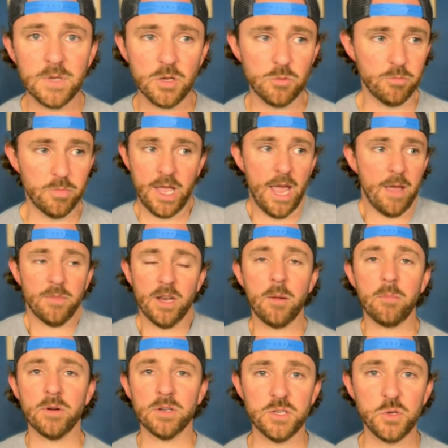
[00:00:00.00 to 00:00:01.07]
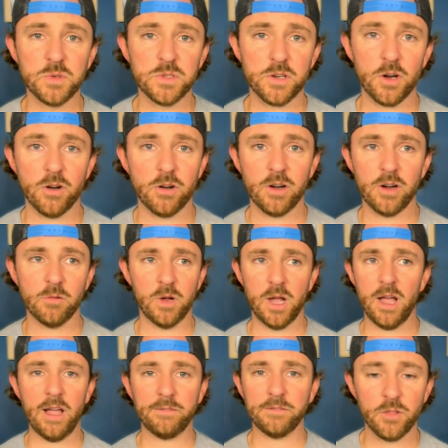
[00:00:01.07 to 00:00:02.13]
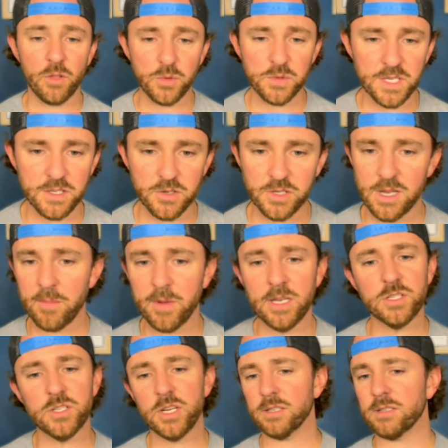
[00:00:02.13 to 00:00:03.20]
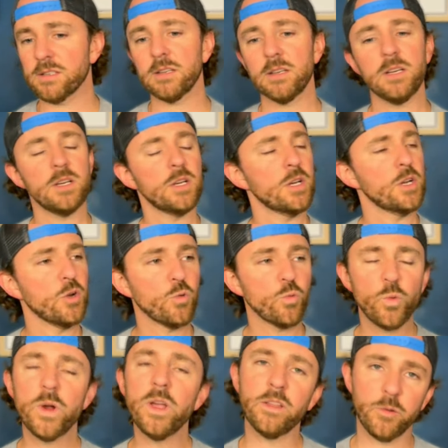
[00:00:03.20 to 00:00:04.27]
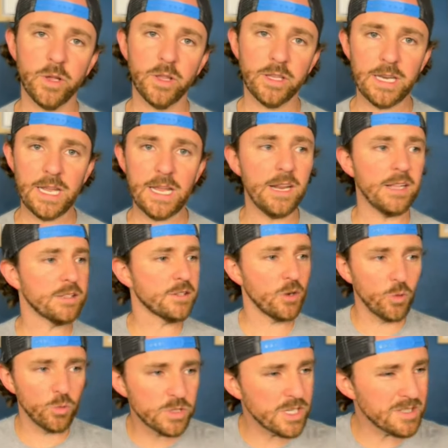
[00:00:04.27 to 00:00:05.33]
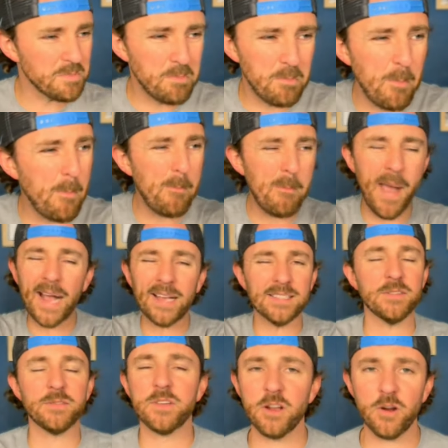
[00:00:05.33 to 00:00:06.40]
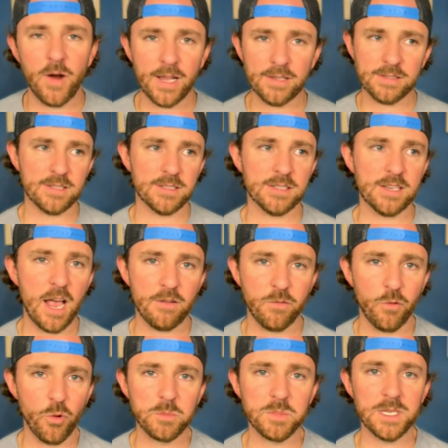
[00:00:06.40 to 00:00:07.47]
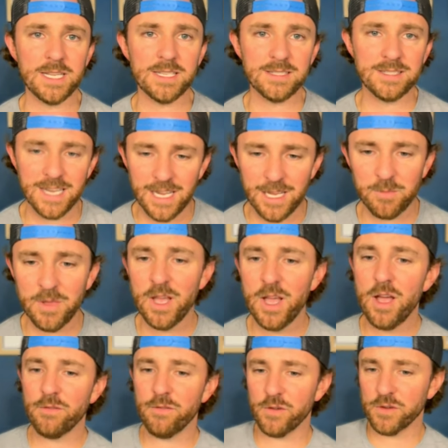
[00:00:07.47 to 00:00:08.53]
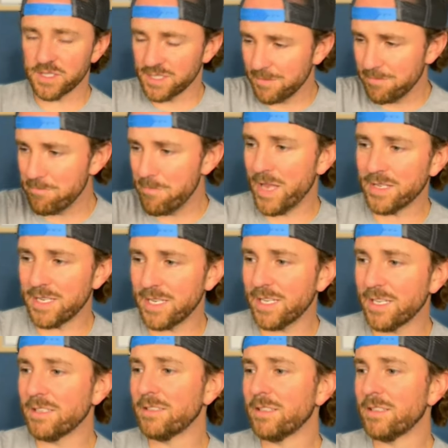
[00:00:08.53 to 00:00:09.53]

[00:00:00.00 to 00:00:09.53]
became the number two starter after those injuries. I mean, it's just really, really neat. And so just massive congrats to Scott Forbes and his team for cementing